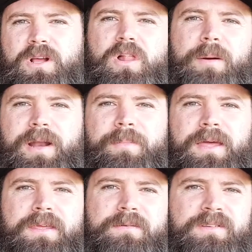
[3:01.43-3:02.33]
by climbing up
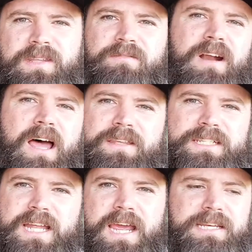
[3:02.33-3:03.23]
that. They'd rather
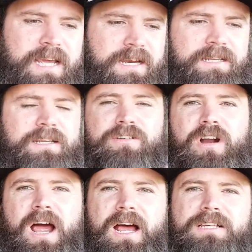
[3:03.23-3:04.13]
stay down in the
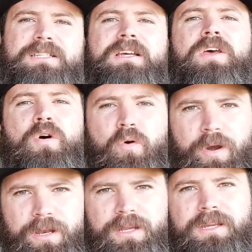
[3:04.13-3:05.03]
grass
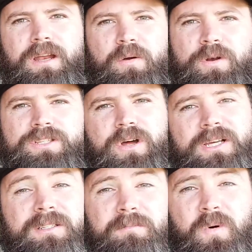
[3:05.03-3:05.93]
or in the, where it's
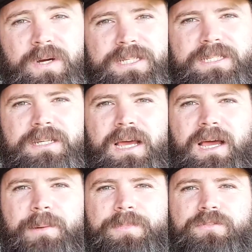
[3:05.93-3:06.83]
nice and moist
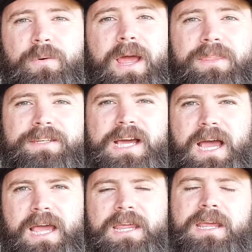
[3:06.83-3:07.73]
throughout the
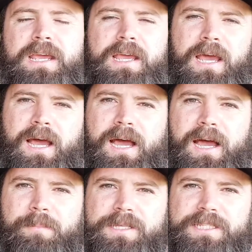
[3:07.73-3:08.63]
day
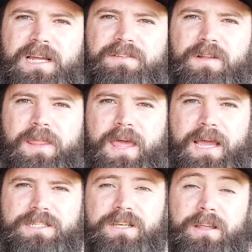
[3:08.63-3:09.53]
and stuff like
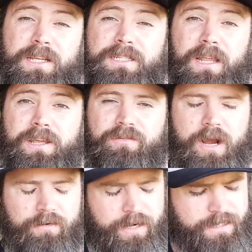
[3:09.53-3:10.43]
that. So that's another
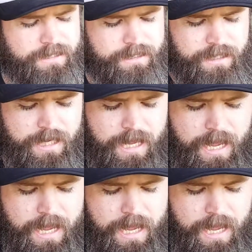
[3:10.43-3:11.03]
great reason.